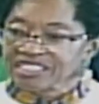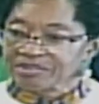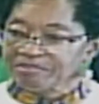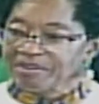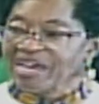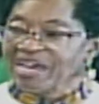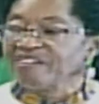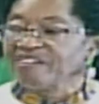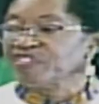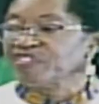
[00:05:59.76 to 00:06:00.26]
is
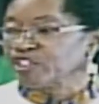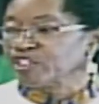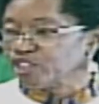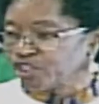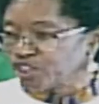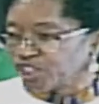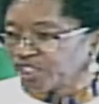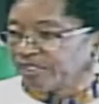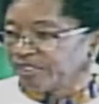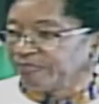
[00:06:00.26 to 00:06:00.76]
my
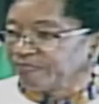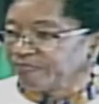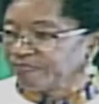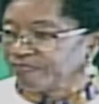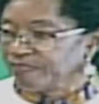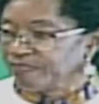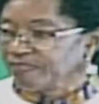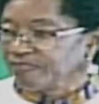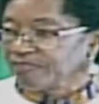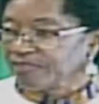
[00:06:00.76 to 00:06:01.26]
version.
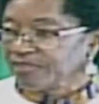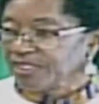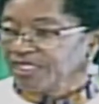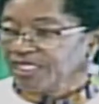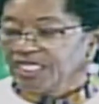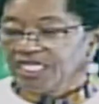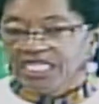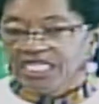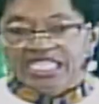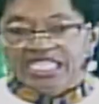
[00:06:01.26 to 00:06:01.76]

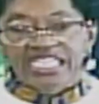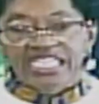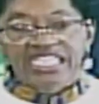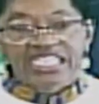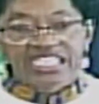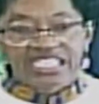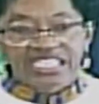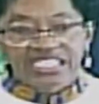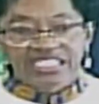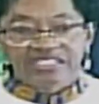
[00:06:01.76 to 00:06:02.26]

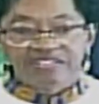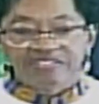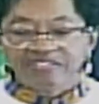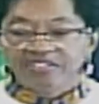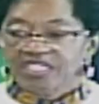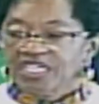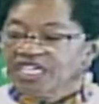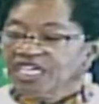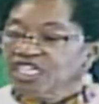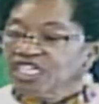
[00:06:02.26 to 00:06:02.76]
Eve